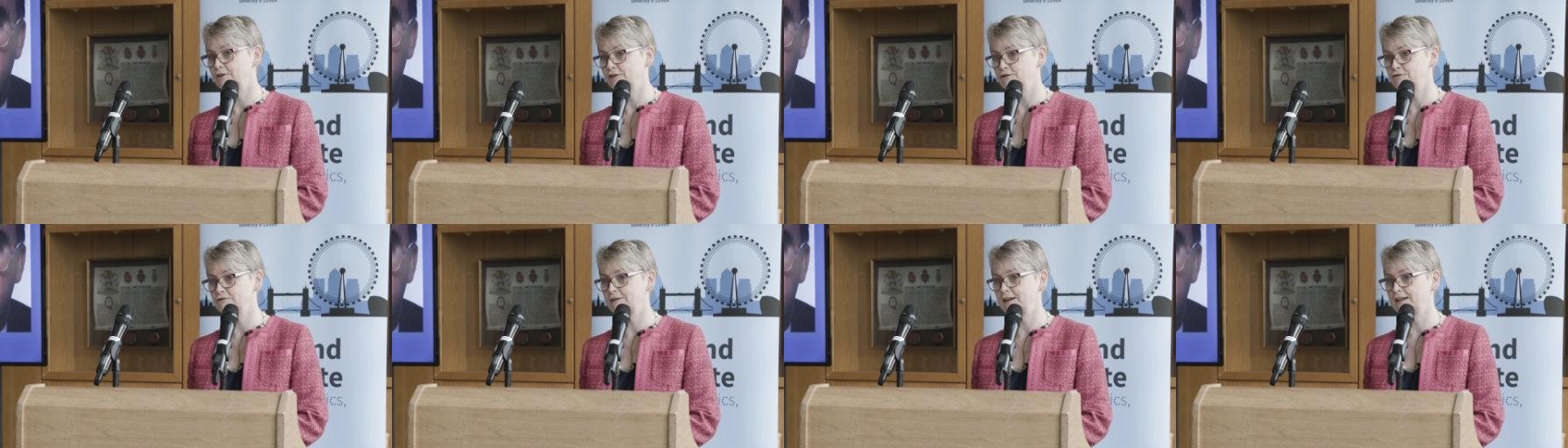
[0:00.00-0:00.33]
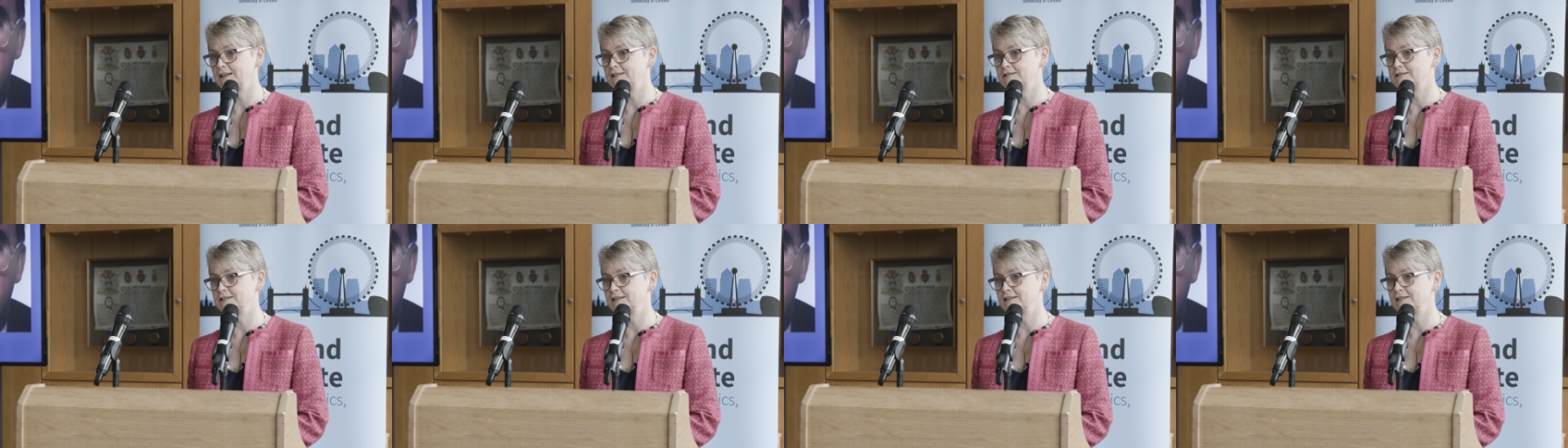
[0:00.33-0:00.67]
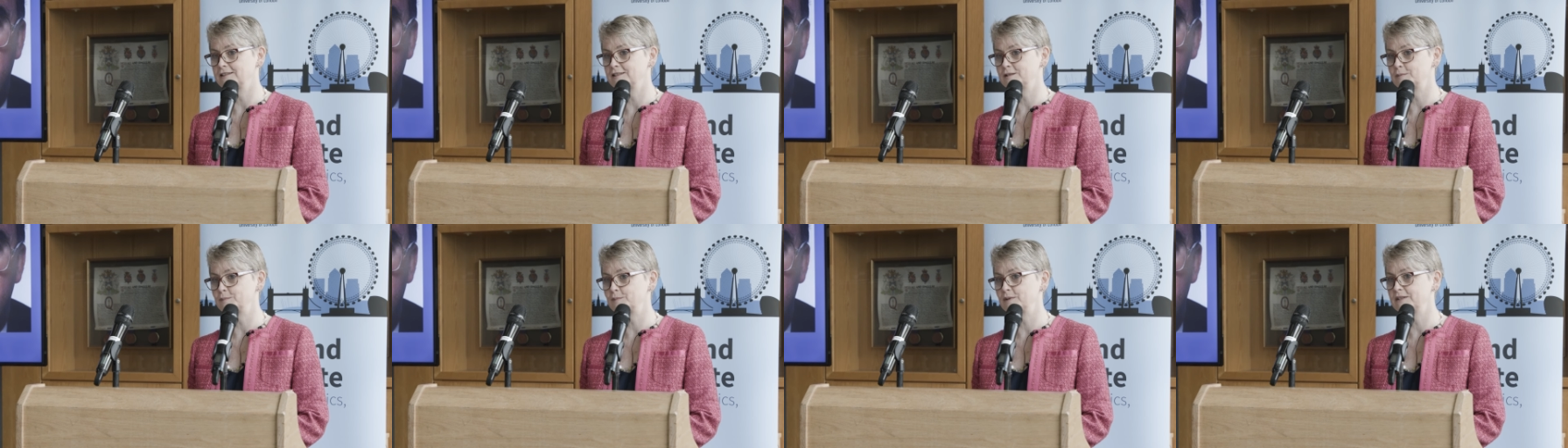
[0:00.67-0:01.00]

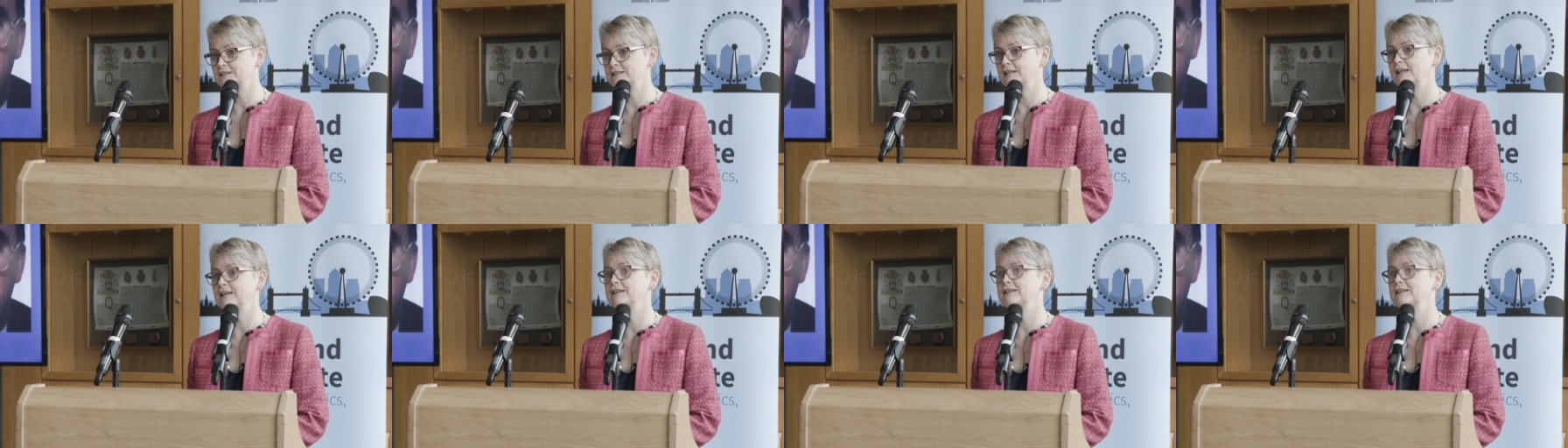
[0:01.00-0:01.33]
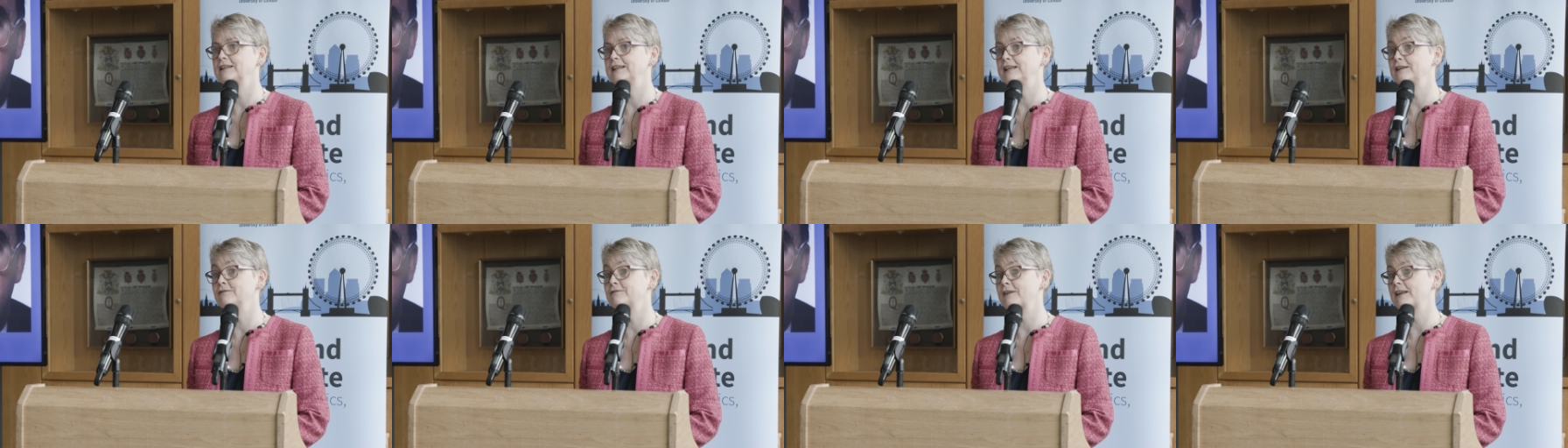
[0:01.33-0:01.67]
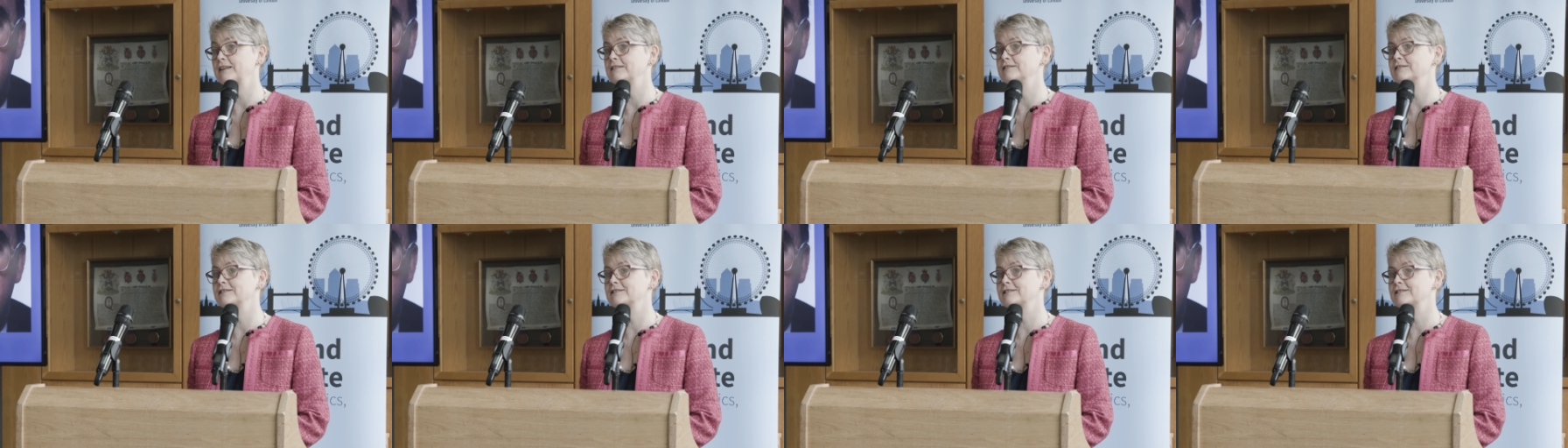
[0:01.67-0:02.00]
fundraisers, particularly
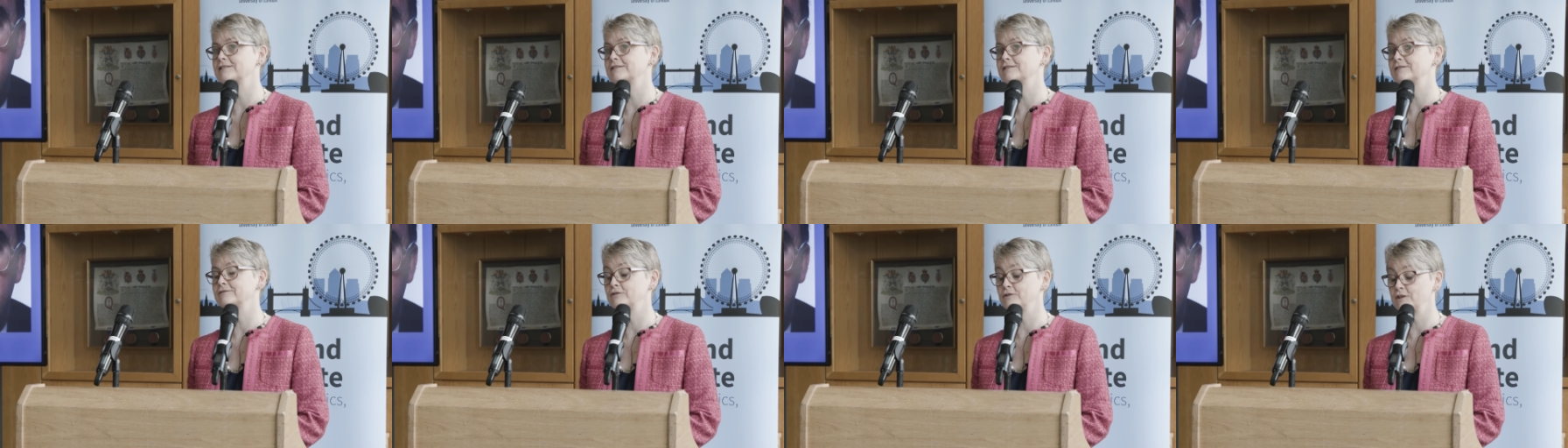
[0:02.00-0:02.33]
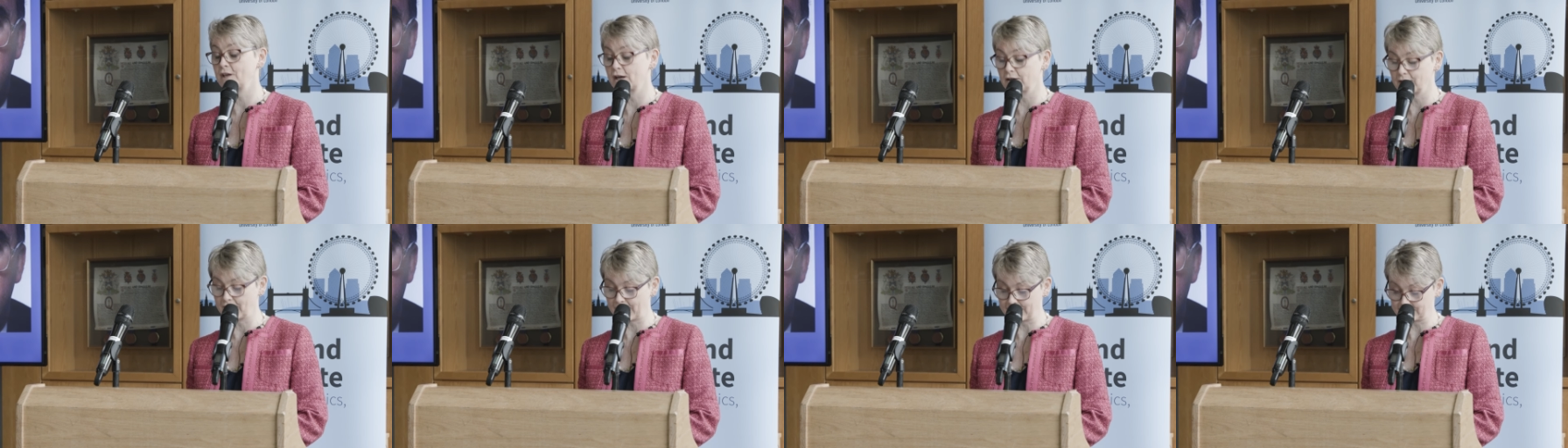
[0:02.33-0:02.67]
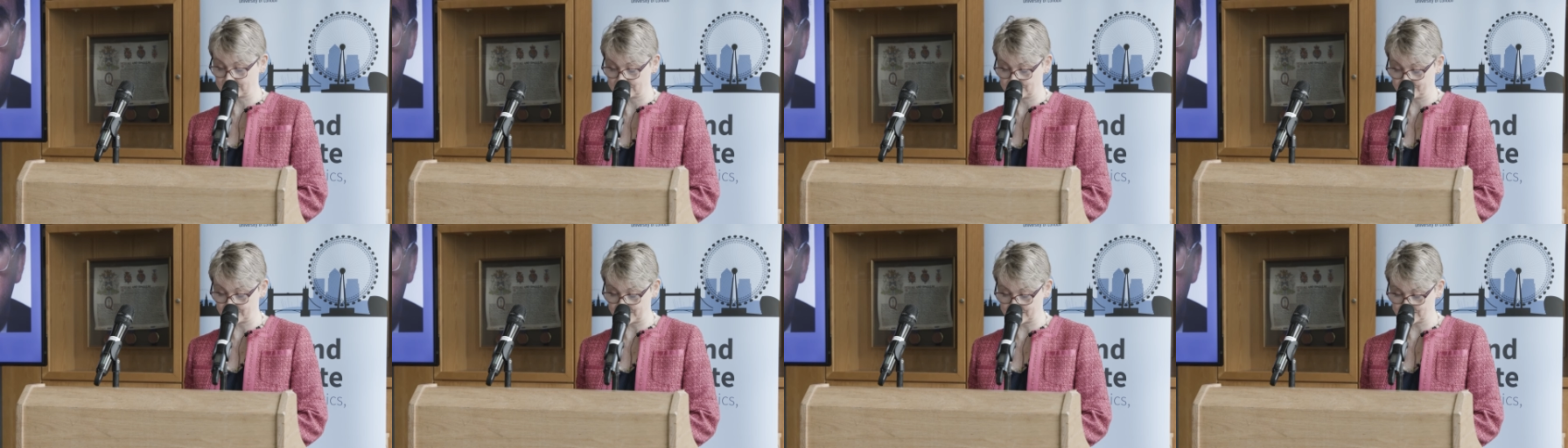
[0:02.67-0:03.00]
events for young
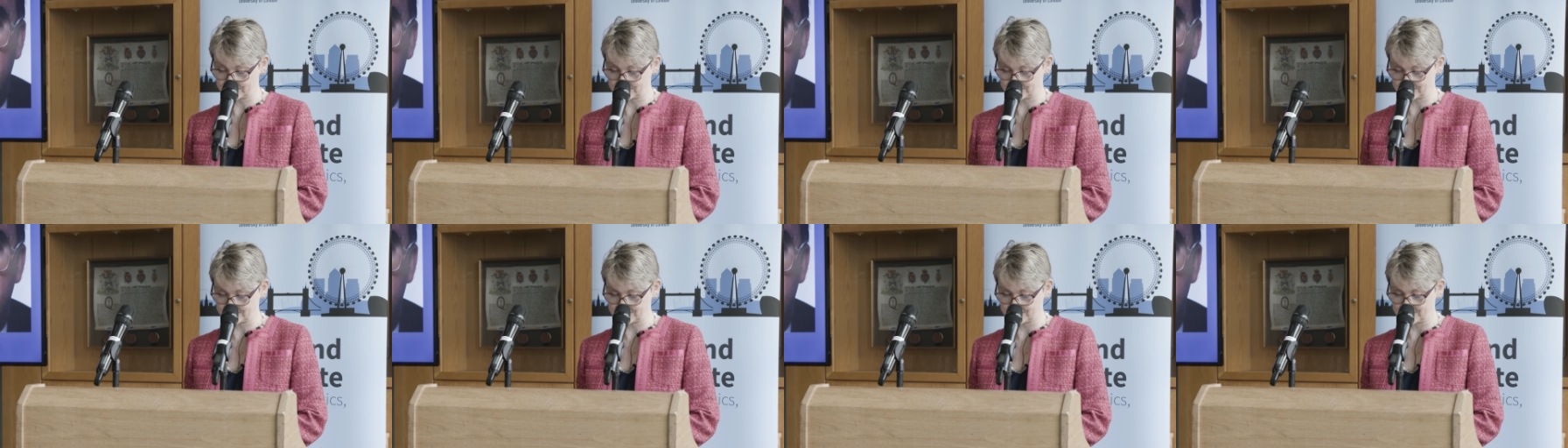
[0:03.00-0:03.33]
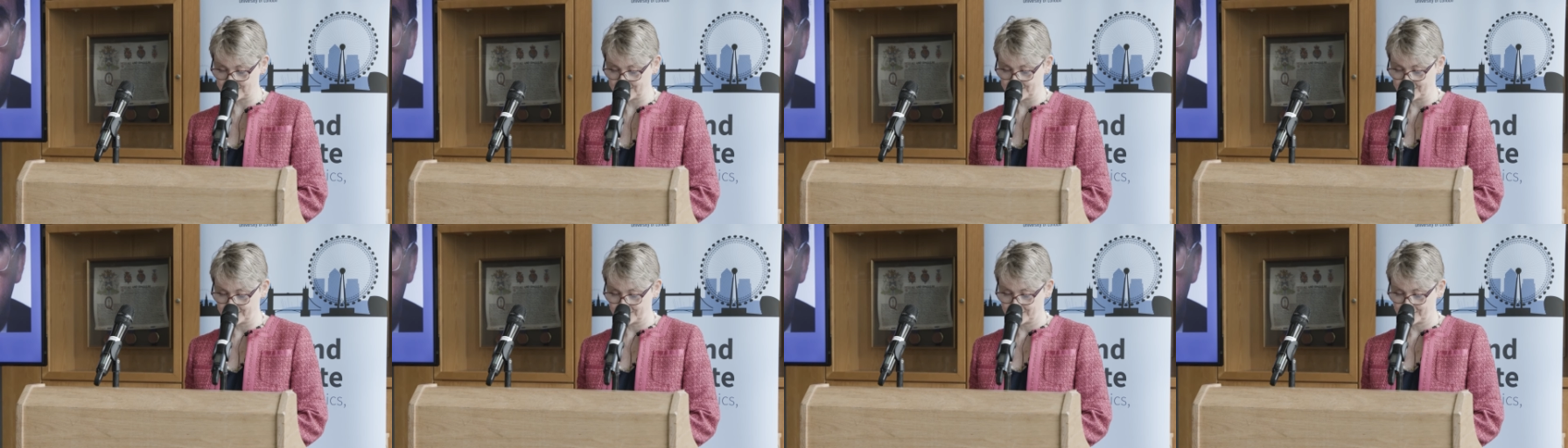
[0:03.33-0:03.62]
activists,